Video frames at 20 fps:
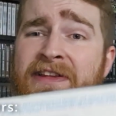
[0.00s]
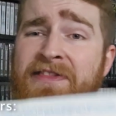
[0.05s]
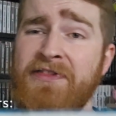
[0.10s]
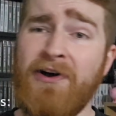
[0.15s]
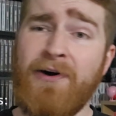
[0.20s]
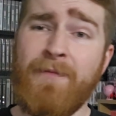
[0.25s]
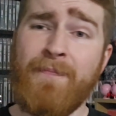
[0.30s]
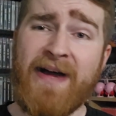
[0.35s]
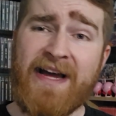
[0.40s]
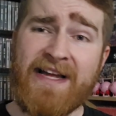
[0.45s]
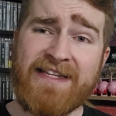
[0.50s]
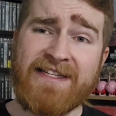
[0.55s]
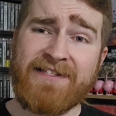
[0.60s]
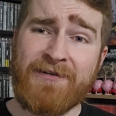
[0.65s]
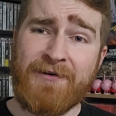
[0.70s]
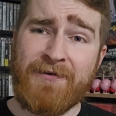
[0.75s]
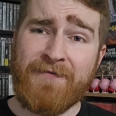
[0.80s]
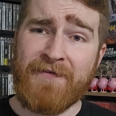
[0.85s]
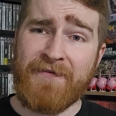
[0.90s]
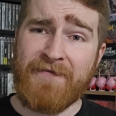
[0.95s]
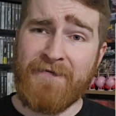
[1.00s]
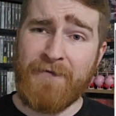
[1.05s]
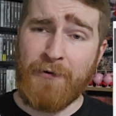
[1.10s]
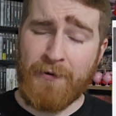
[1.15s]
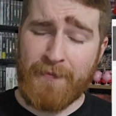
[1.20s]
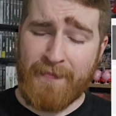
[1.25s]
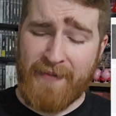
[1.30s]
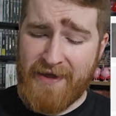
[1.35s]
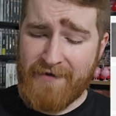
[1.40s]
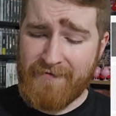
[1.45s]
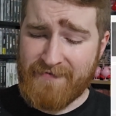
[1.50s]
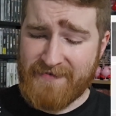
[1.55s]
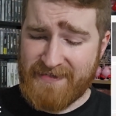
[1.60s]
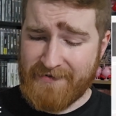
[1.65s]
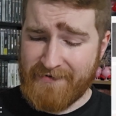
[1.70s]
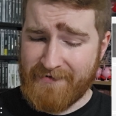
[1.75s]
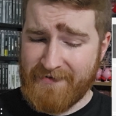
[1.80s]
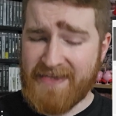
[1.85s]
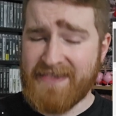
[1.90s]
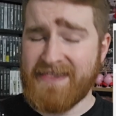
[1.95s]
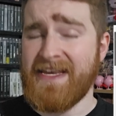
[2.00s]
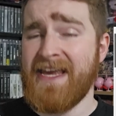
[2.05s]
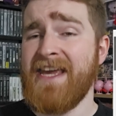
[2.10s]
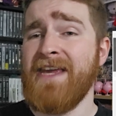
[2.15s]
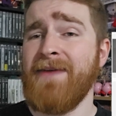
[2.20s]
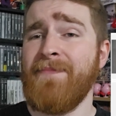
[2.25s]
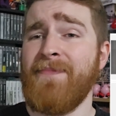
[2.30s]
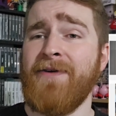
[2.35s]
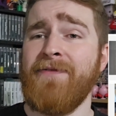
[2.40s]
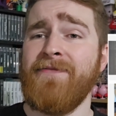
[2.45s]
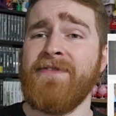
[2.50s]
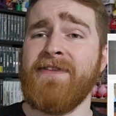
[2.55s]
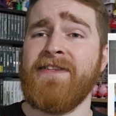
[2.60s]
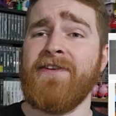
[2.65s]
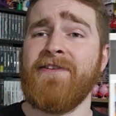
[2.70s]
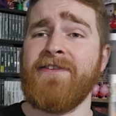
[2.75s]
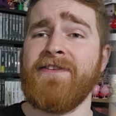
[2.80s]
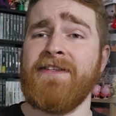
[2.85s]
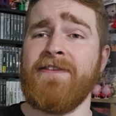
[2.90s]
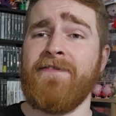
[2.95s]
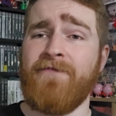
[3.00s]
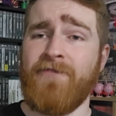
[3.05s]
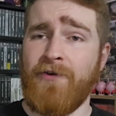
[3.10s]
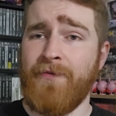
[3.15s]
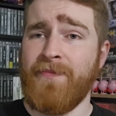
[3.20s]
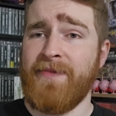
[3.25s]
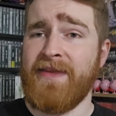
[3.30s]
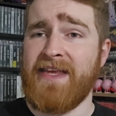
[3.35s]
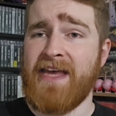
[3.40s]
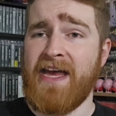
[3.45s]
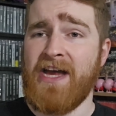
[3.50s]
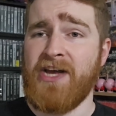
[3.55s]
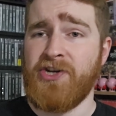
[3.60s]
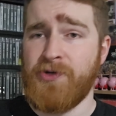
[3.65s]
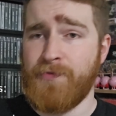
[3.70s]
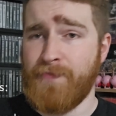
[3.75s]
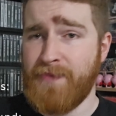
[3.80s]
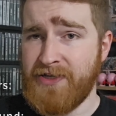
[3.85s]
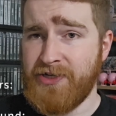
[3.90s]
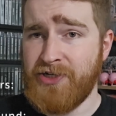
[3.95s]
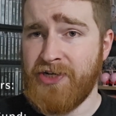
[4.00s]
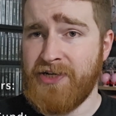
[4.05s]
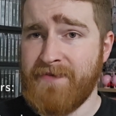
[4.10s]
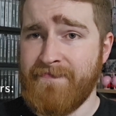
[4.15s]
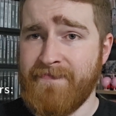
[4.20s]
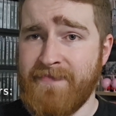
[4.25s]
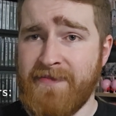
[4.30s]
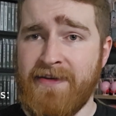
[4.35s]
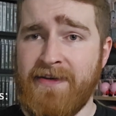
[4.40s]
not bad at all for £4, so that's £8 deducted from the cash budget.